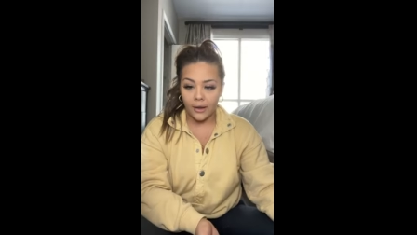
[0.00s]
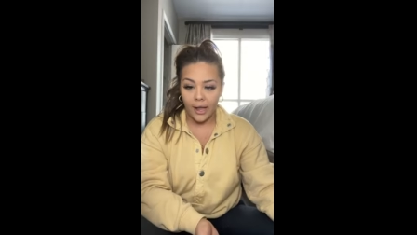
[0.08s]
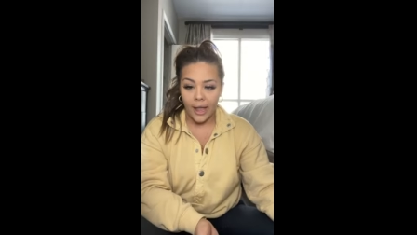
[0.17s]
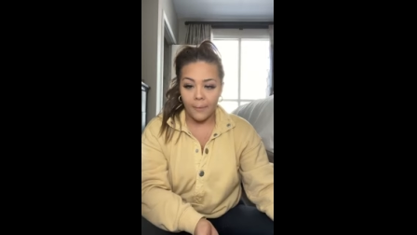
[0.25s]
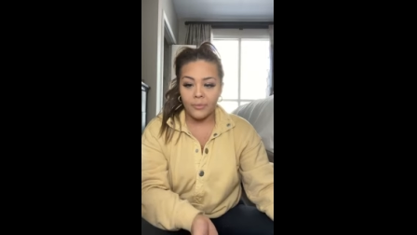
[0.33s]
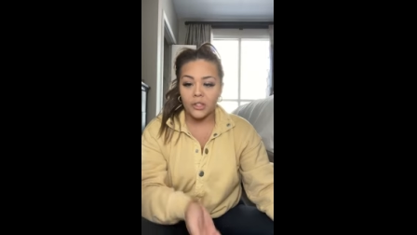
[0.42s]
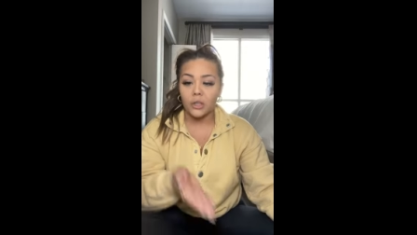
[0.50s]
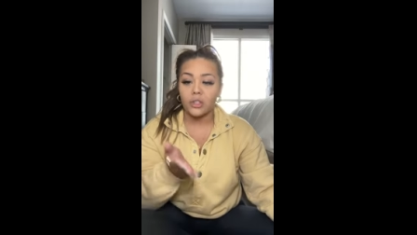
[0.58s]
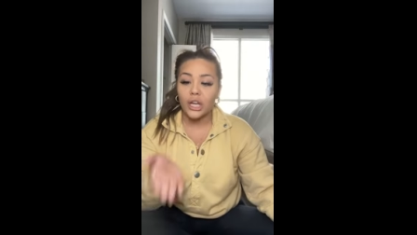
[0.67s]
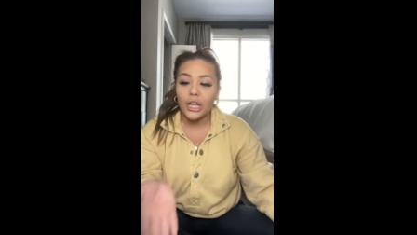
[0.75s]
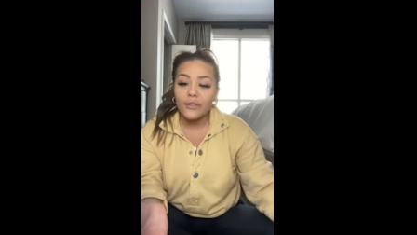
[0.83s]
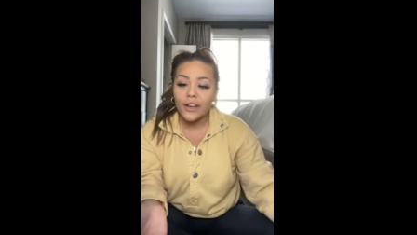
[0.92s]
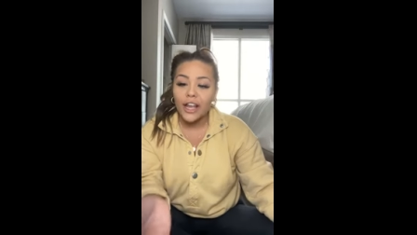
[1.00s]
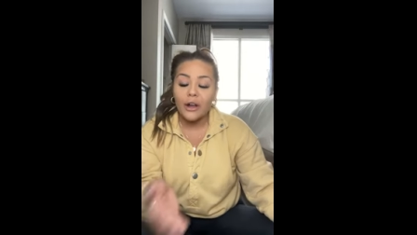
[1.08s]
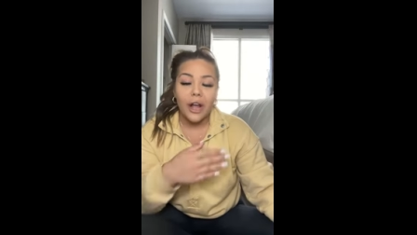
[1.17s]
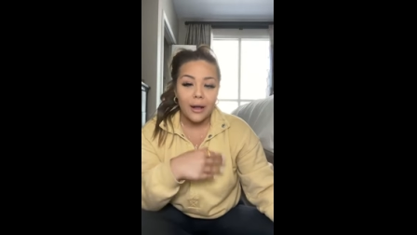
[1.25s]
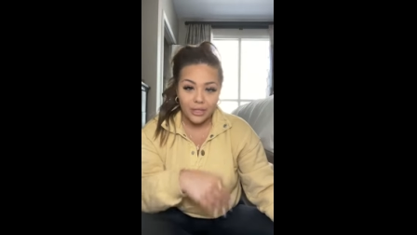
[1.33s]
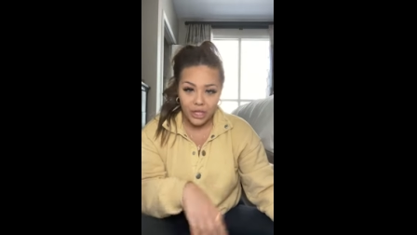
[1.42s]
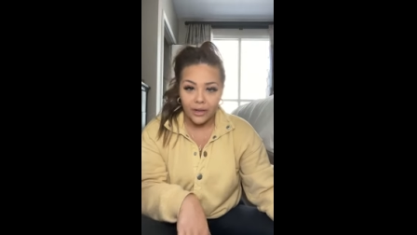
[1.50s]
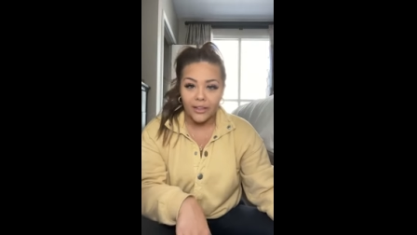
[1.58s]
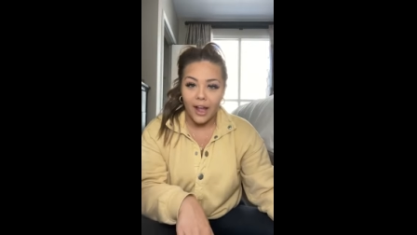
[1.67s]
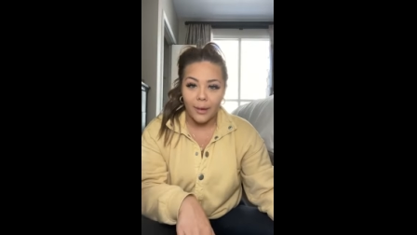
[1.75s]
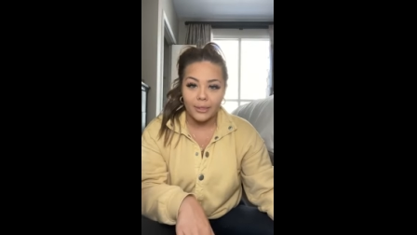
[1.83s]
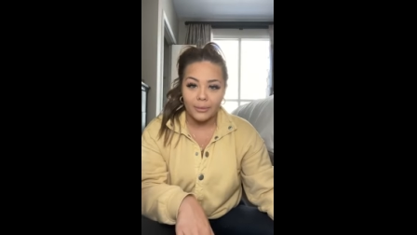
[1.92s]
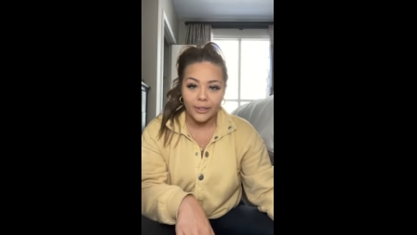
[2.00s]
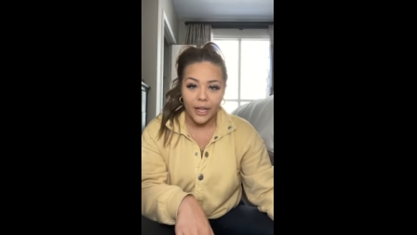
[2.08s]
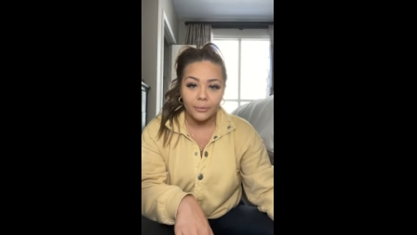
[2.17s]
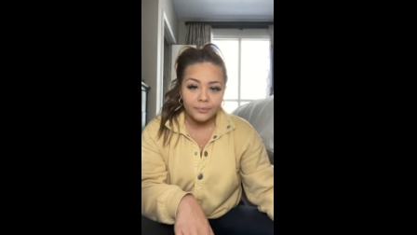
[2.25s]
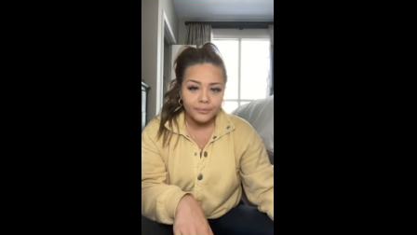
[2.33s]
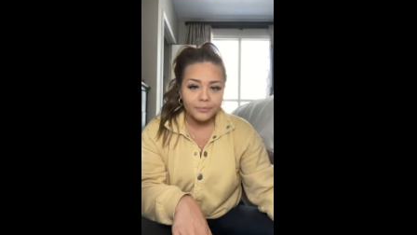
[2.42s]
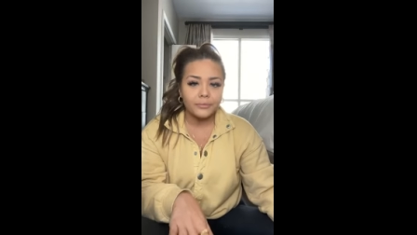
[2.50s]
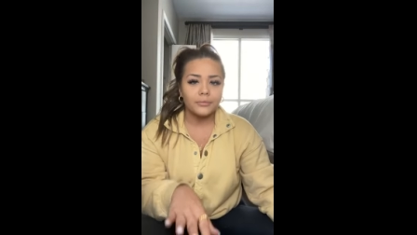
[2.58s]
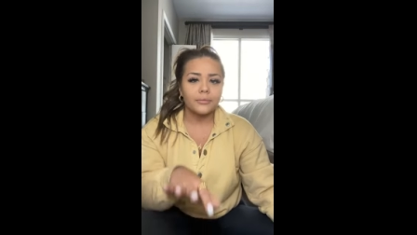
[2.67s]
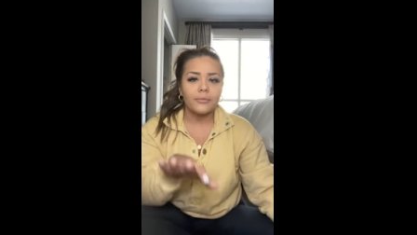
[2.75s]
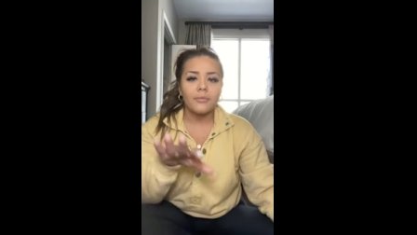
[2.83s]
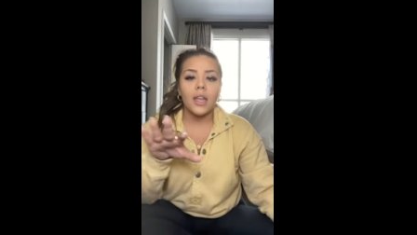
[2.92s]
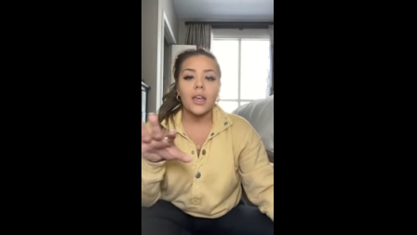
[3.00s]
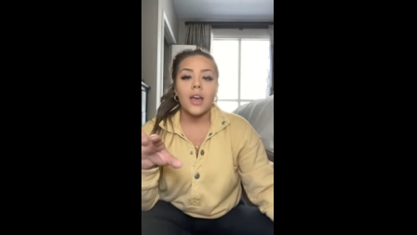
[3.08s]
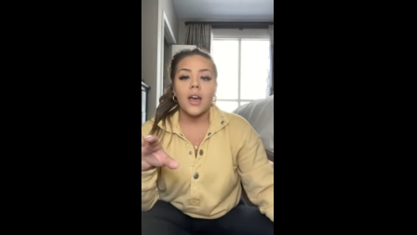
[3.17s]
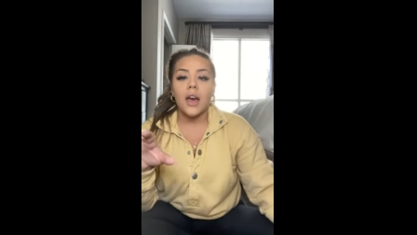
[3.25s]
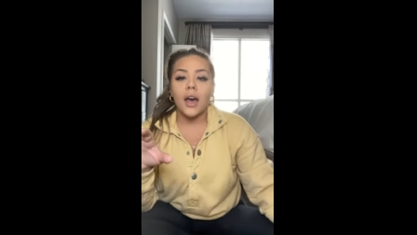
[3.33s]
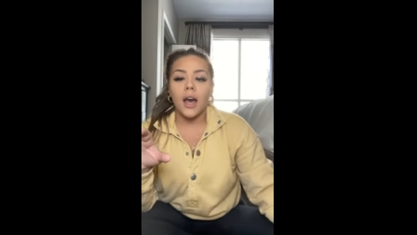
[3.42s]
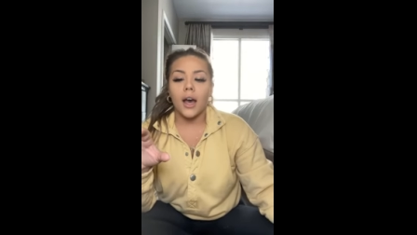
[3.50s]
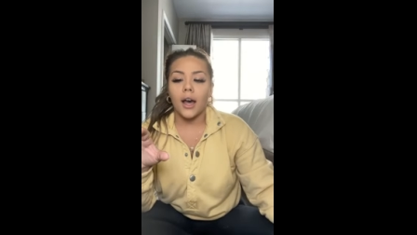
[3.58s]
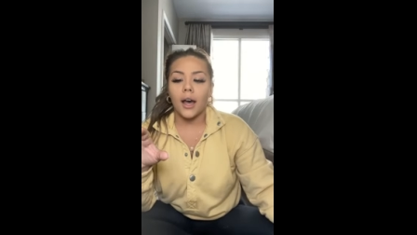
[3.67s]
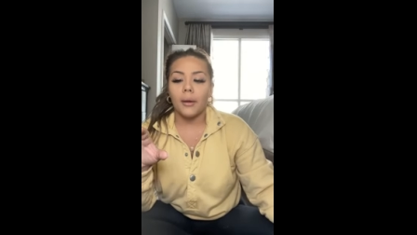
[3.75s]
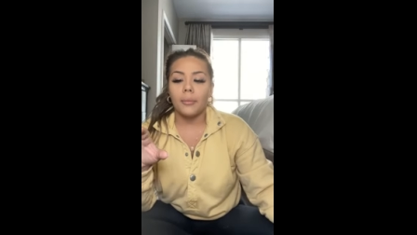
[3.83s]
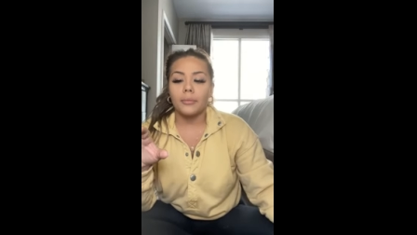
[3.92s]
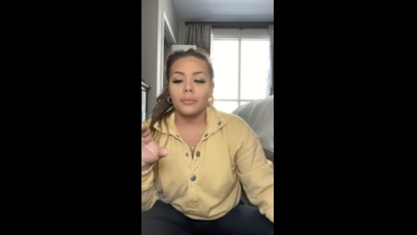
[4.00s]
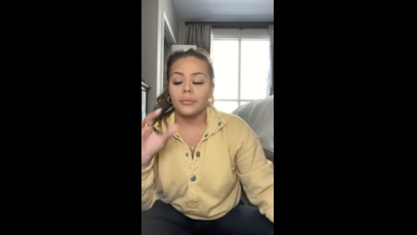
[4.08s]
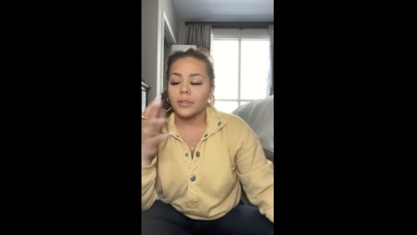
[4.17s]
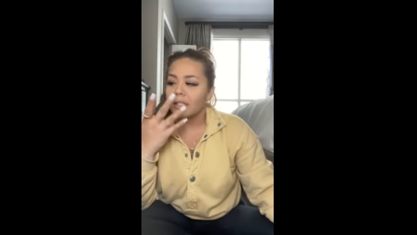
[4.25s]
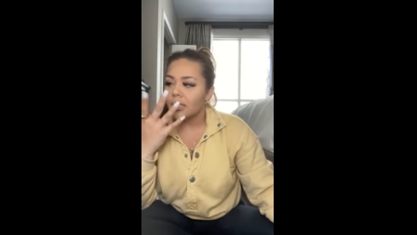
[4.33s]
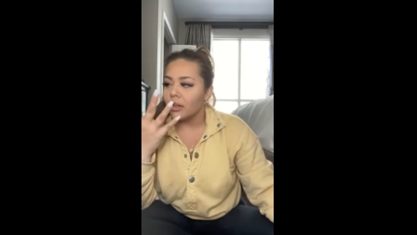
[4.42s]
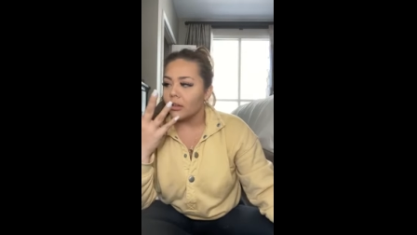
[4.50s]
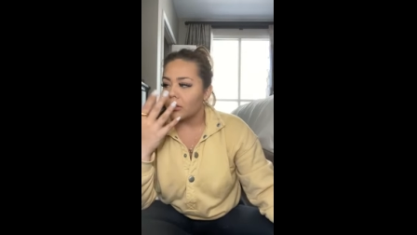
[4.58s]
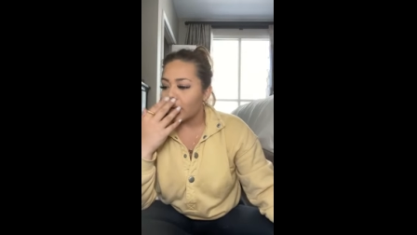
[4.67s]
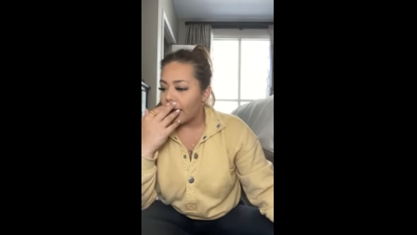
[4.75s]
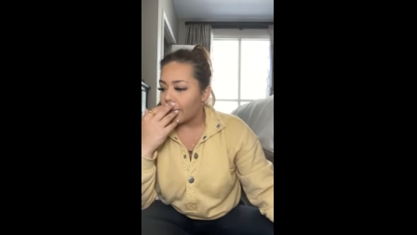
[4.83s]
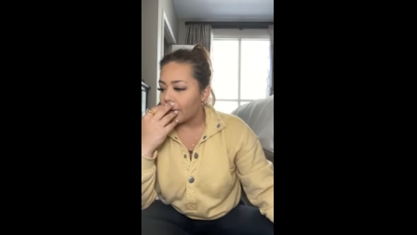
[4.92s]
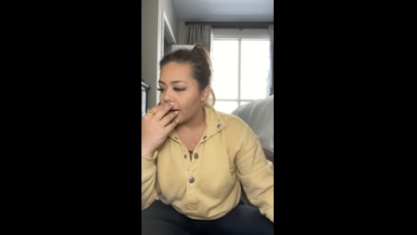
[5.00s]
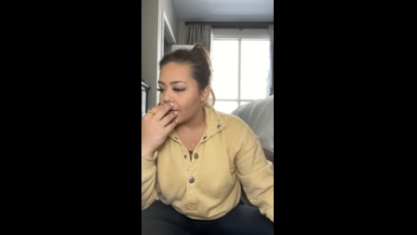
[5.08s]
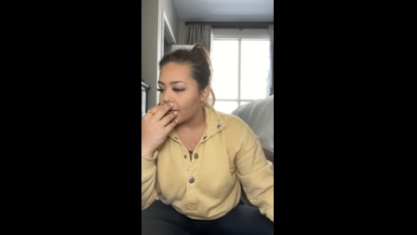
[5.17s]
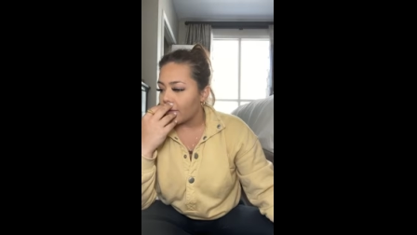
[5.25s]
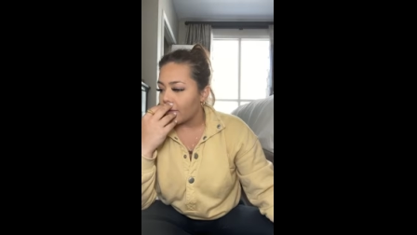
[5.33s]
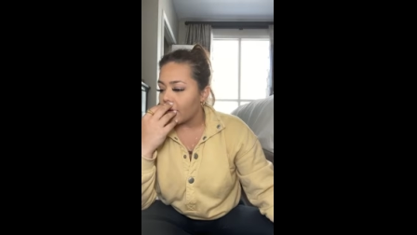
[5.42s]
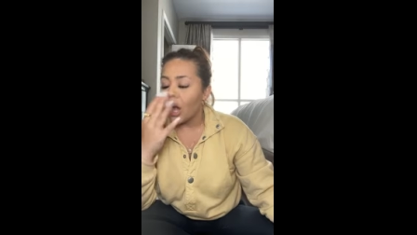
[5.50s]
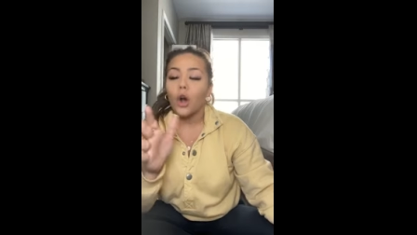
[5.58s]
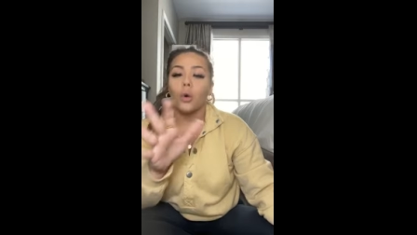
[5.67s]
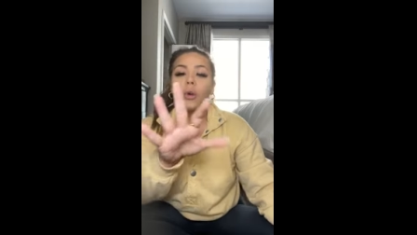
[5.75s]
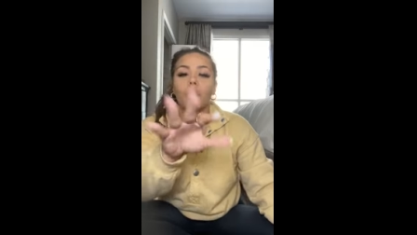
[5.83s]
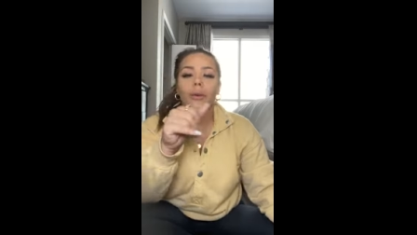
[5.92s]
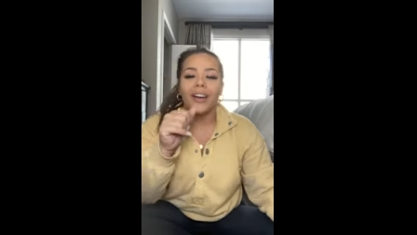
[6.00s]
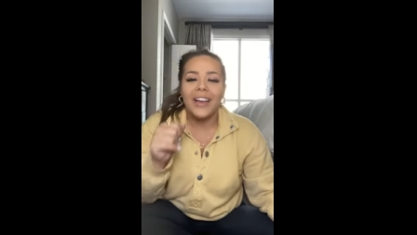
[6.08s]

okay? So share the video, comment, share it in the comments below. Um, still, crap, what I've, oh,